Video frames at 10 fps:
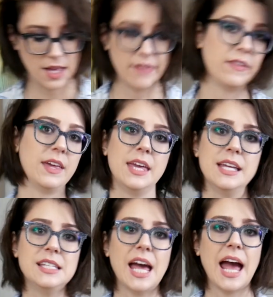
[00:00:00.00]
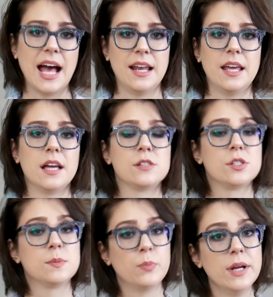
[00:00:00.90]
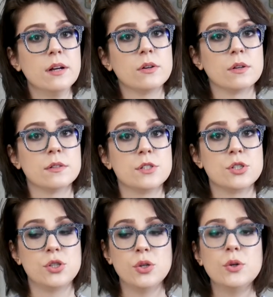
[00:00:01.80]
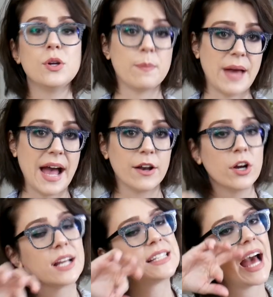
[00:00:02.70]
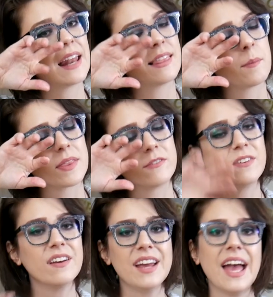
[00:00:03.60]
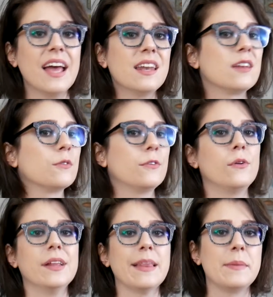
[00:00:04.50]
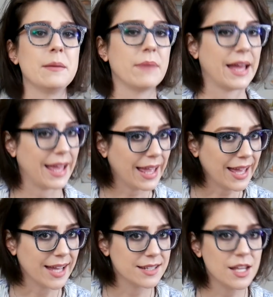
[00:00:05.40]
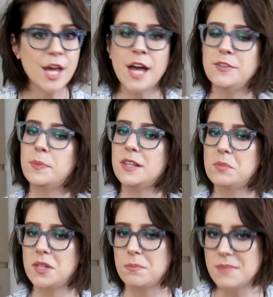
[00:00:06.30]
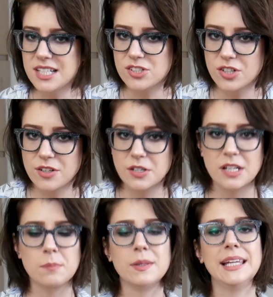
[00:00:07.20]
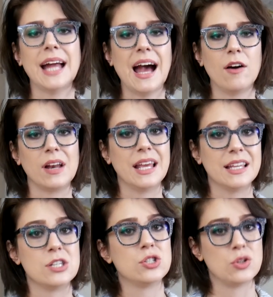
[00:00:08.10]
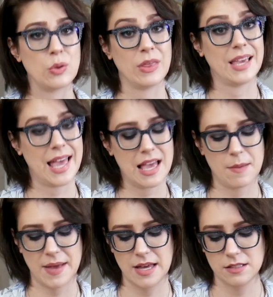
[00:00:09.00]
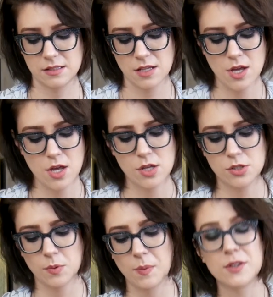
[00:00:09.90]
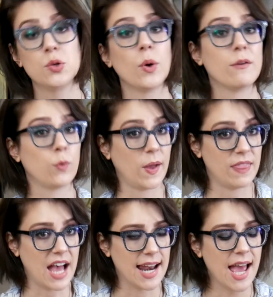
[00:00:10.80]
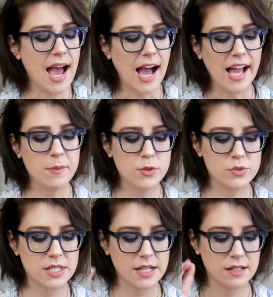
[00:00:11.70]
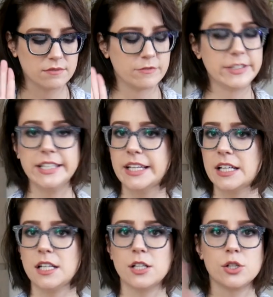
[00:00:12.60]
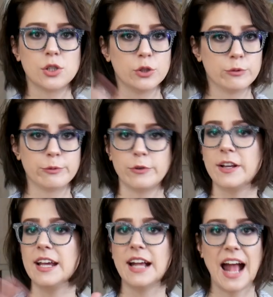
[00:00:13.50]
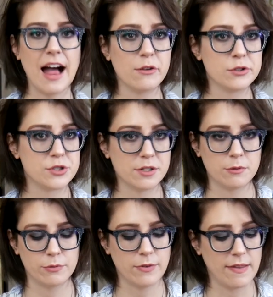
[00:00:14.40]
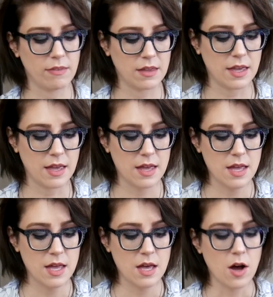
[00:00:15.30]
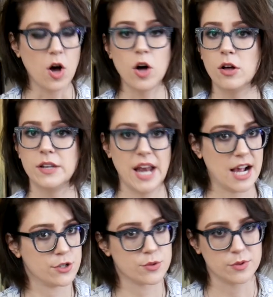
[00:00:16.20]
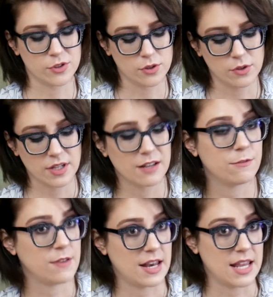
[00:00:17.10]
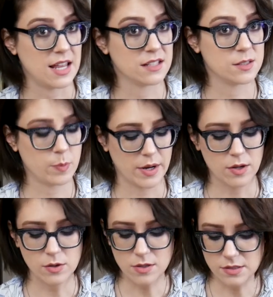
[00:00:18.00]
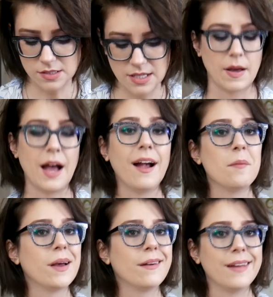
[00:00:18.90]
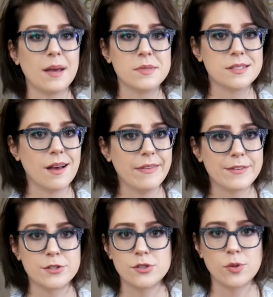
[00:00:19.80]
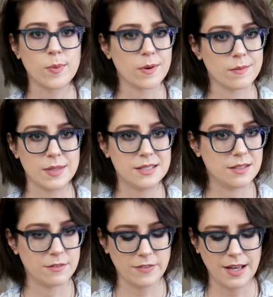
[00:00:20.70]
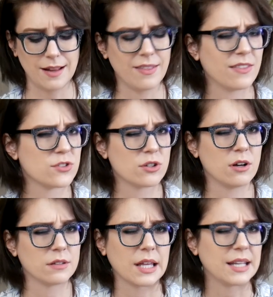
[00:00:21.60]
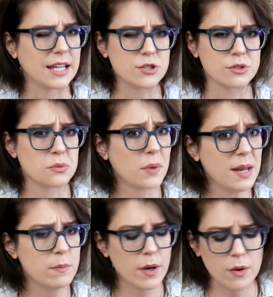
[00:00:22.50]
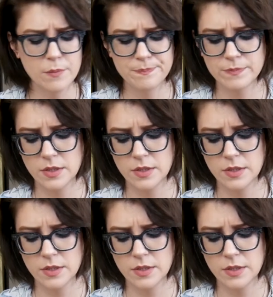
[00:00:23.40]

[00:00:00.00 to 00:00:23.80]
And the key to adding sprinkles to your batter is adding them at the very end and folding them in by hand. You put them on the mixer, they're gonna bleed out into the cake mix. So we want to avoid that. I'm using vegan, gluten-free, allergen-friendly, all-natural confetti sprinkles. I got mine on Amazon. They're super easy to find. I think these are called like Nature's Rainbow.